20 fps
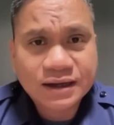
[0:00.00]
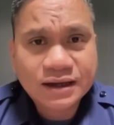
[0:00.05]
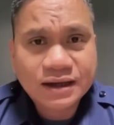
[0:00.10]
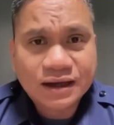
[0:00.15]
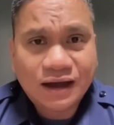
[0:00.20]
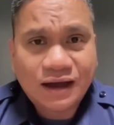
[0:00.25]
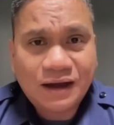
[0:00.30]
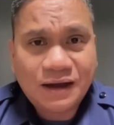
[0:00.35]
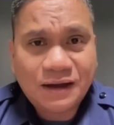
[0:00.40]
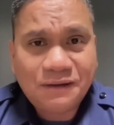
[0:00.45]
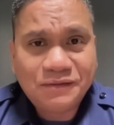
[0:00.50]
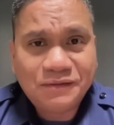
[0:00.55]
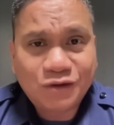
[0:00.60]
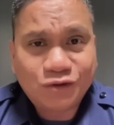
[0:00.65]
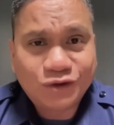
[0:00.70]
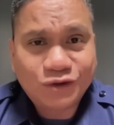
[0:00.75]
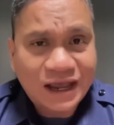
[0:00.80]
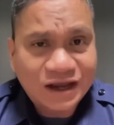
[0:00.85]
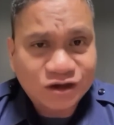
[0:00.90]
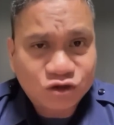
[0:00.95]
Um, I would
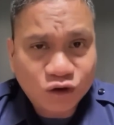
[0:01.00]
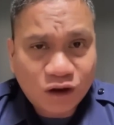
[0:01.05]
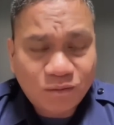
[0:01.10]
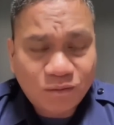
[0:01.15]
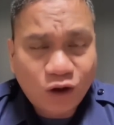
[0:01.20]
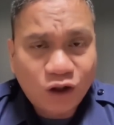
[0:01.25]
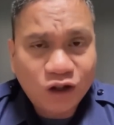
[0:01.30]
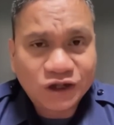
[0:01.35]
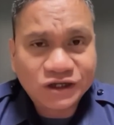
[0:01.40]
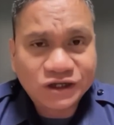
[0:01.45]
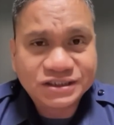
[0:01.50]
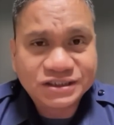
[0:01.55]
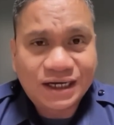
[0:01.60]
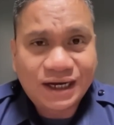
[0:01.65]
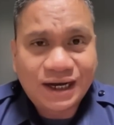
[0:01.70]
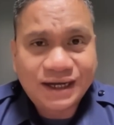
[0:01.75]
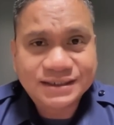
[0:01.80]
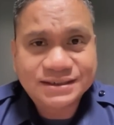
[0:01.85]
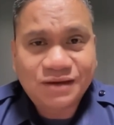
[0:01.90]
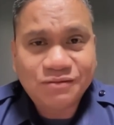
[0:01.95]
like to
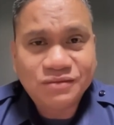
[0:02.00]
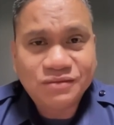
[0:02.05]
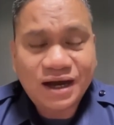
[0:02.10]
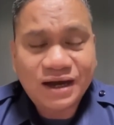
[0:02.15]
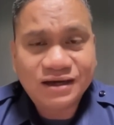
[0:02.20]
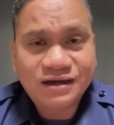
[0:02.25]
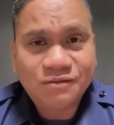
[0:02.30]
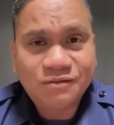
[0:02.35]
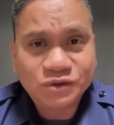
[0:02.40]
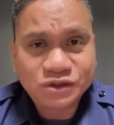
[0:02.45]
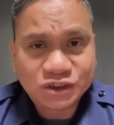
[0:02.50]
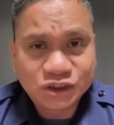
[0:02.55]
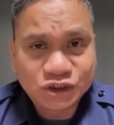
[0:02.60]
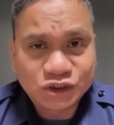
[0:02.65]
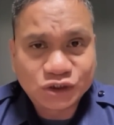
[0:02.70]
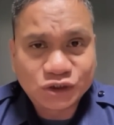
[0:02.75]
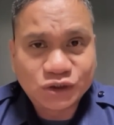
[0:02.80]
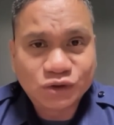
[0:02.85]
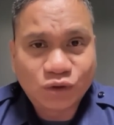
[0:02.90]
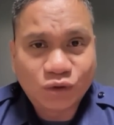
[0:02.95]
apologize. I'm not in a
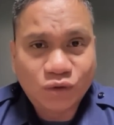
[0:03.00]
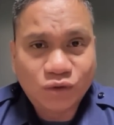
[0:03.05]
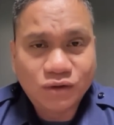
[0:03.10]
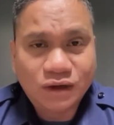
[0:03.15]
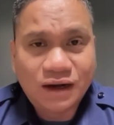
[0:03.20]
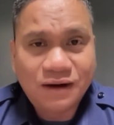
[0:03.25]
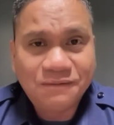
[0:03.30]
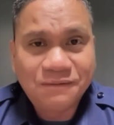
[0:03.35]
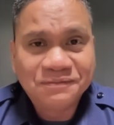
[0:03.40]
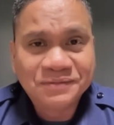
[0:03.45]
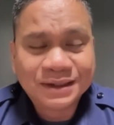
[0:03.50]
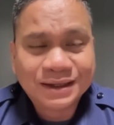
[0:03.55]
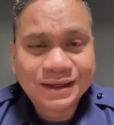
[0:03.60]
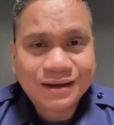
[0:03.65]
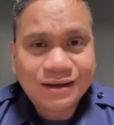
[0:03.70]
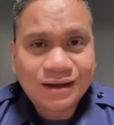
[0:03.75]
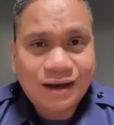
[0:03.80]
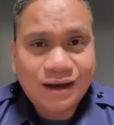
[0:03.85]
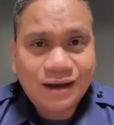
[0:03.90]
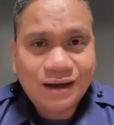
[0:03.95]
position to um,
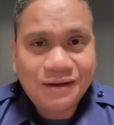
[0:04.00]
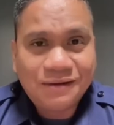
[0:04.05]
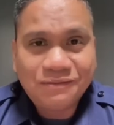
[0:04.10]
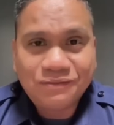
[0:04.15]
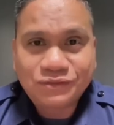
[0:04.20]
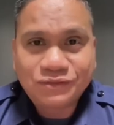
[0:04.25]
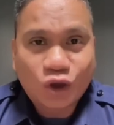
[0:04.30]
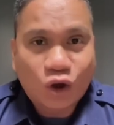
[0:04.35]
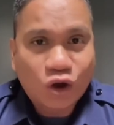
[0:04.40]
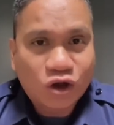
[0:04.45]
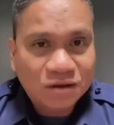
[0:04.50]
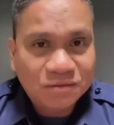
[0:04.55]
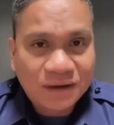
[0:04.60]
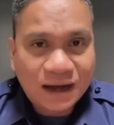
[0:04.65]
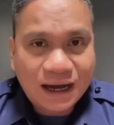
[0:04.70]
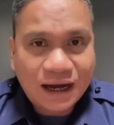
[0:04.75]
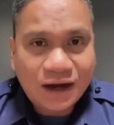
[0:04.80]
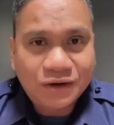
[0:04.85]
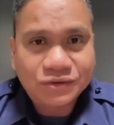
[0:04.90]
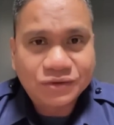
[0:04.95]
um, talk
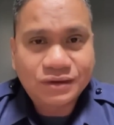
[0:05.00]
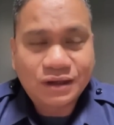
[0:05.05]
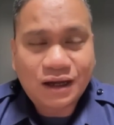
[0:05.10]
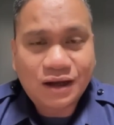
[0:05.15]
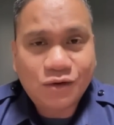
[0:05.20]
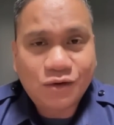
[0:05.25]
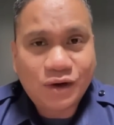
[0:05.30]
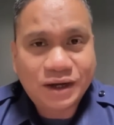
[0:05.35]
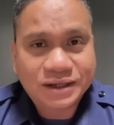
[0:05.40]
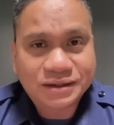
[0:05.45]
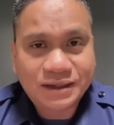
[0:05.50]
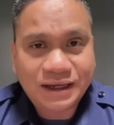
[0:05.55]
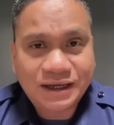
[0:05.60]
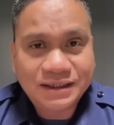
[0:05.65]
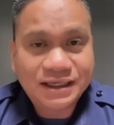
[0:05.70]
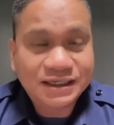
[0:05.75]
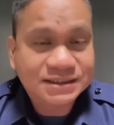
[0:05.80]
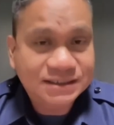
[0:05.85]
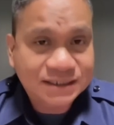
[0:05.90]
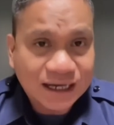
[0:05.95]
about uh, what they
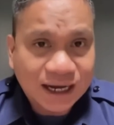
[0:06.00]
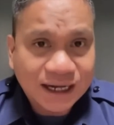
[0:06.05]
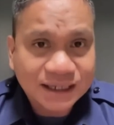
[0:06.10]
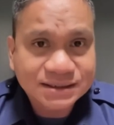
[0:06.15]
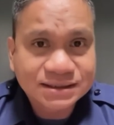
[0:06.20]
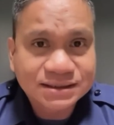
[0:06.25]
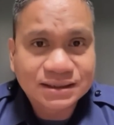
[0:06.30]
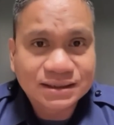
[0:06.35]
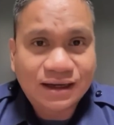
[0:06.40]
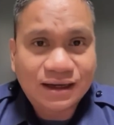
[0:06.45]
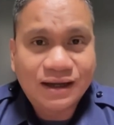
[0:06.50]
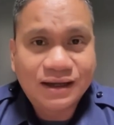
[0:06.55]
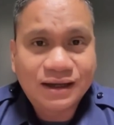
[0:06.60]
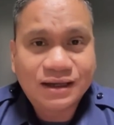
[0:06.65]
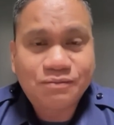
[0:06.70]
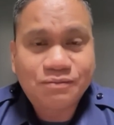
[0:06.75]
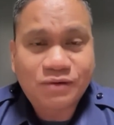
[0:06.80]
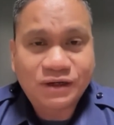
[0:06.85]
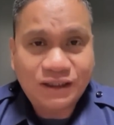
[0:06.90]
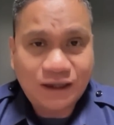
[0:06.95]
discuss, uh,
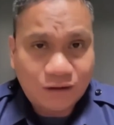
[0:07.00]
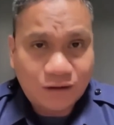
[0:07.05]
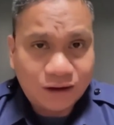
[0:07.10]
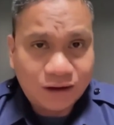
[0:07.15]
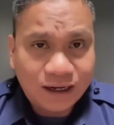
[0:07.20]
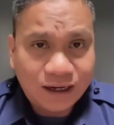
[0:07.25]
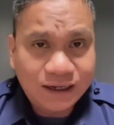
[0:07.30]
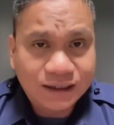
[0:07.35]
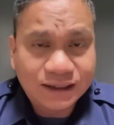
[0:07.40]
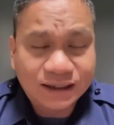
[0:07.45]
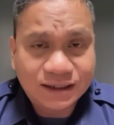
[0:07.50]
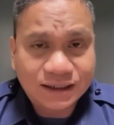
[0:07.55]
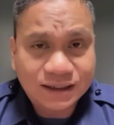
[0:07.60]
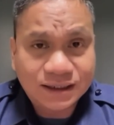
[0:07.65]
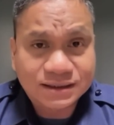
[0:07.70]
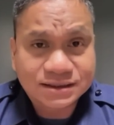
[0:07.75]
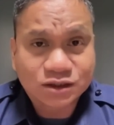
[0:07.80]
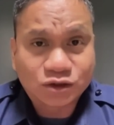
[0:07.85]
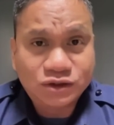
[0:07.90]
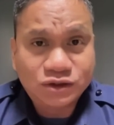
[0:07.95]
particularly that it
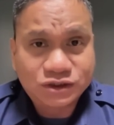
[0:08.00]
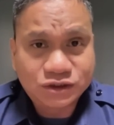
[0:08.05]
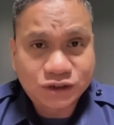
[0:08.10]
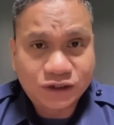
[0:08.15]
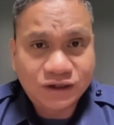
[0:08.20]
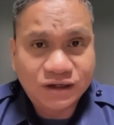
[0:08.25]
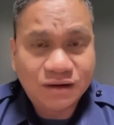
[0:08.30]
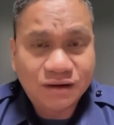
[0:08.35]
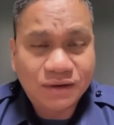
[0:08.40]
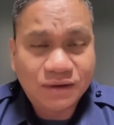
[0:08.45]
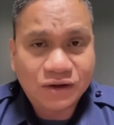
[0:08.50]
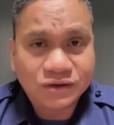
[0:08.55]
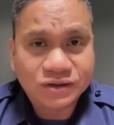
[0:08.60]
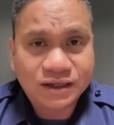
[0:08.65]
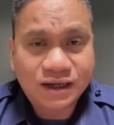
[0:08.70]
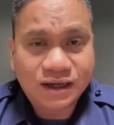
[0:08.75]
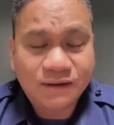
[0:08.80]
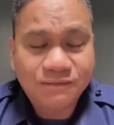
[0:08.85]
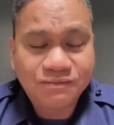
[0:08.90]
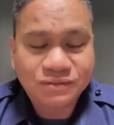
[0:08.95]
is concerned about
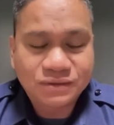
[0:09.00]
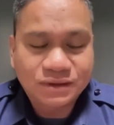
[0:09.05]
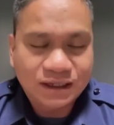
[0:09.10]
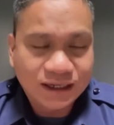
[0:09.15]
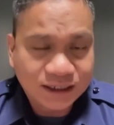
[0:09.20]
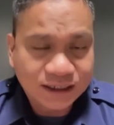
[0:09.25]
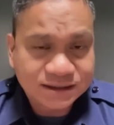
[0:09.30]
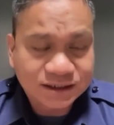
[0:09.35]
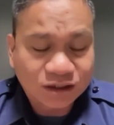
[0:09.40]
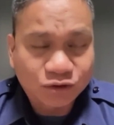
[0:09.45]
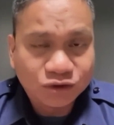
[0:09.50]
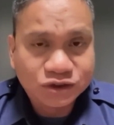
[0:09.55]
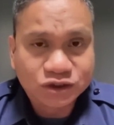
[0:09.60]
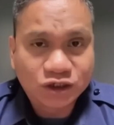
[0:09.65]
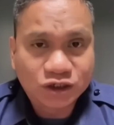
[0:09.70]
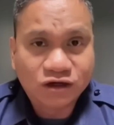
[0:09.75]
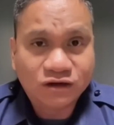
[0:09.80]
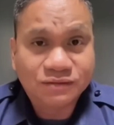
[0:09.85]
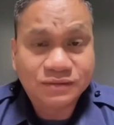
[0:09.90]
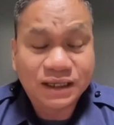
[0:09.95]
the, it is the
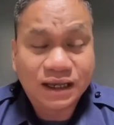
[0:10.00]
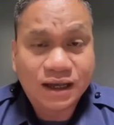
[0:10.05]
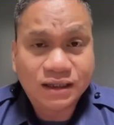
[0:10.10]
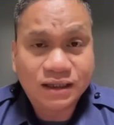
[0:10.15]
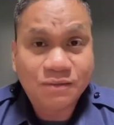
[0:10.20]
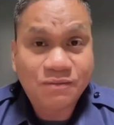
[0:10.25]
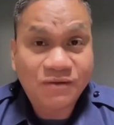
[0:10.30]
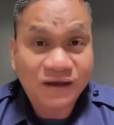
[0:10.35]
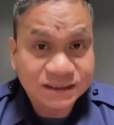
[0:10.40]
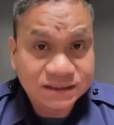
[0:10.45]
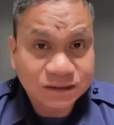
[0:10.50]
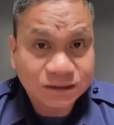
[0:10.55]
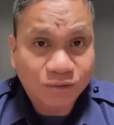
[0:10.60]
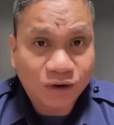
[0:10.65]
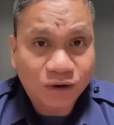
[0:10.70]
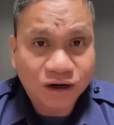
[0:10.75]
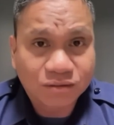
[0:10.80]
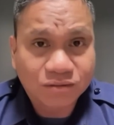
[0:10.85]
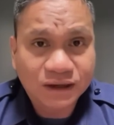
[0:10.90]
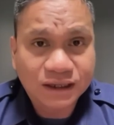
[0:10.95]
concern of the Defense
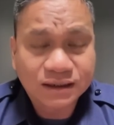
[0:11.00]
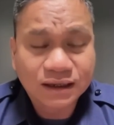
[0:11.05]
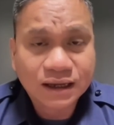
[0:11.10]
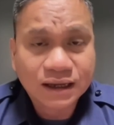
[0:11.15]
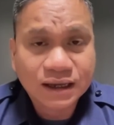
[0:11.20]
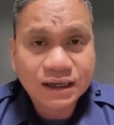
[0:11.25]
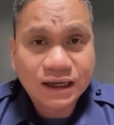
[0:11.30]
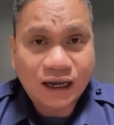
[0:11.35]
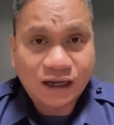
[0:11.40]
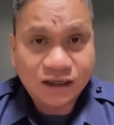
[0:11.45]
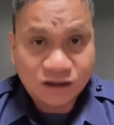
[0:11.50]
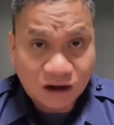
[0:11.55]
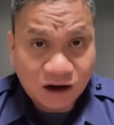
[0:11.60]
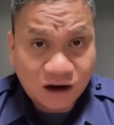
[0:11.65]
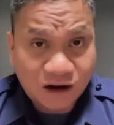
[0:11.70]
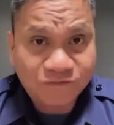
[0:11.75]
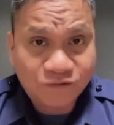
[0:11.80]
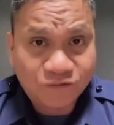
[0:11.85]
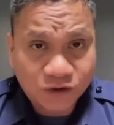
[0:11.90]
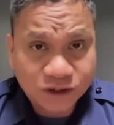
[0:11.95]
Department mm. and the
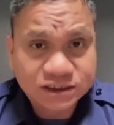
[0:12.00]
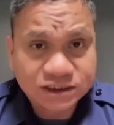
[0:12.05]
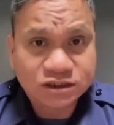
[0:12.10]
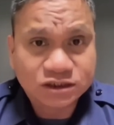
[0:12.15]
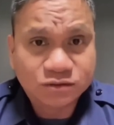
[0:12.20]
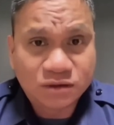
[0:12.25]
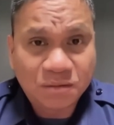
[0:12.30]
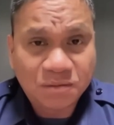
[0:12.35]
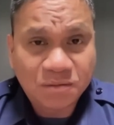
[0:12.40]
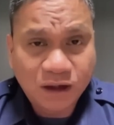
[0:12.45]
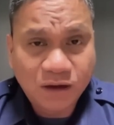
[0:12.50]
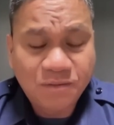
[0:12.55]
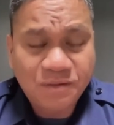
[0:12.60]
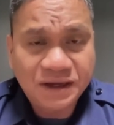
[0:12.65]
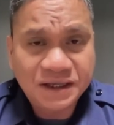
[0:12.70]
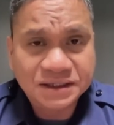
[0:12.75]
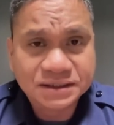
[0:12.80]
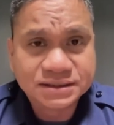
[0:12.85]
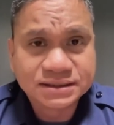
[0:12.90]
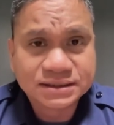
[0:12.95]
Armed Forces of the
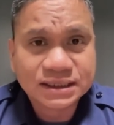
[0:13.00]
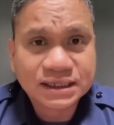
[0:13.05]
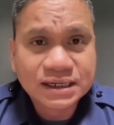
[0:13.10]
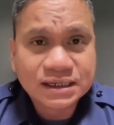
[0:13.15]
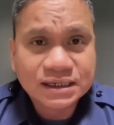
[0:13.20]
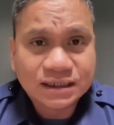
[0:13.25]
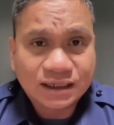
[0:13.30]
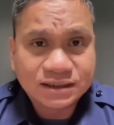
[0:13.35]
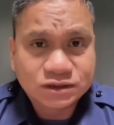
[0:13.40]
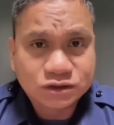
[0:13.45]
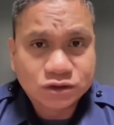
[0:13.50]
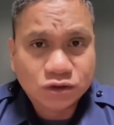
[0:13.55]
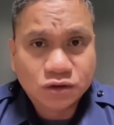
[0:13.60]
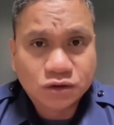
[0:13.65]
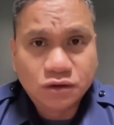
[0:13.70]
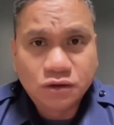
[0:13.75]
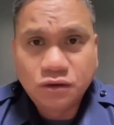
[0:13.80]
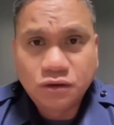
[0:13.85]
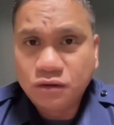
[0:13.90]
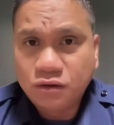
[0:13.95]
Philippines as
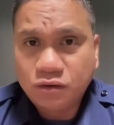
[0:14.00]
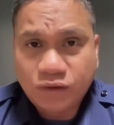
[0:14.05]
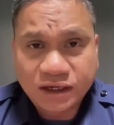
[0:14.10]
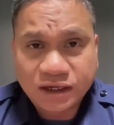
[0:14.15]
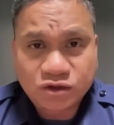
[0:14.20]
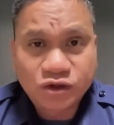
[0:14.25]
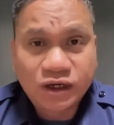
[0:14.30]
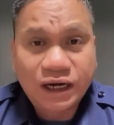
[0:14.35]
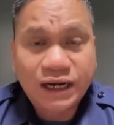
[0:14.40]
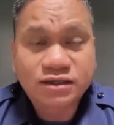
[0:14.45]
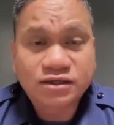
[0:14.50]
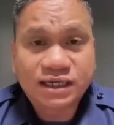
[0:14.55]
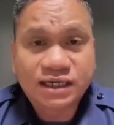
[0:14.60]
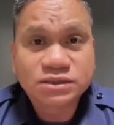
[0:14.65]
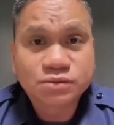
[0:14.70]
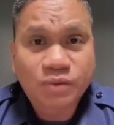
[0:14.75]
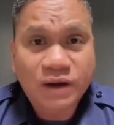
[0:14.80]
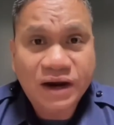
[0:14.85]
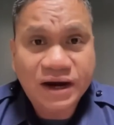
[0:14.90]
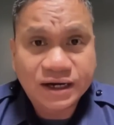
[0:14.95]
to what really
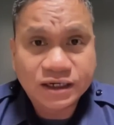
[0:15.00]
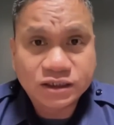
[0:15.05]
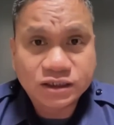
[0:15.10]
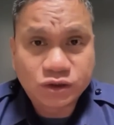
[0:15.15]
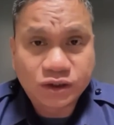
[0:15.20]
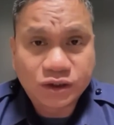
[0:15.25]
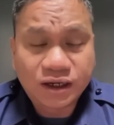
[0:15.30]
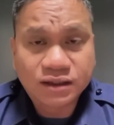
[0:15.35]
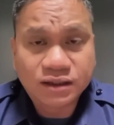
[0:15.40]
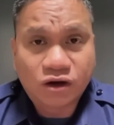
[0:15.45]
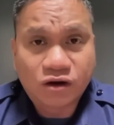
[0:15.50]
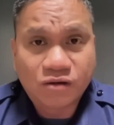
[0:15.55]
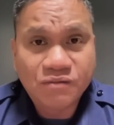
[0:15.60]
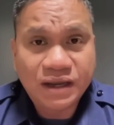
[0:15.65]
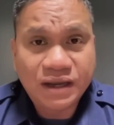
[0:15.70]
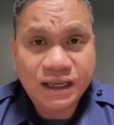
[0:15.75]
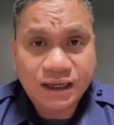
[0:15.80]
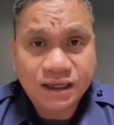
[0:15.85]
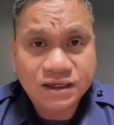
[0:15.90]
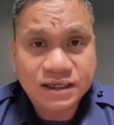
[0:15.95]
transpired during their
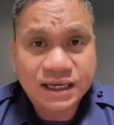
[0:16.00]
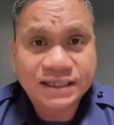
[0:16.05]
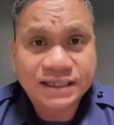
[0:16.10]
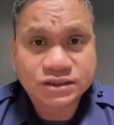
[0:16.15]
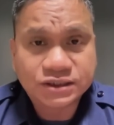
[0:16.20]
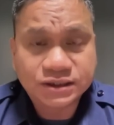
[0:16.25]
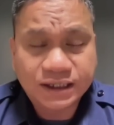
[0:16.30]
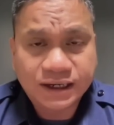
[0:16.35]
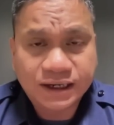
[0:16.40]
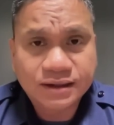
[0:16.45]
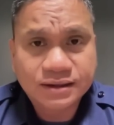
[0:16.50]
meeting yesterday.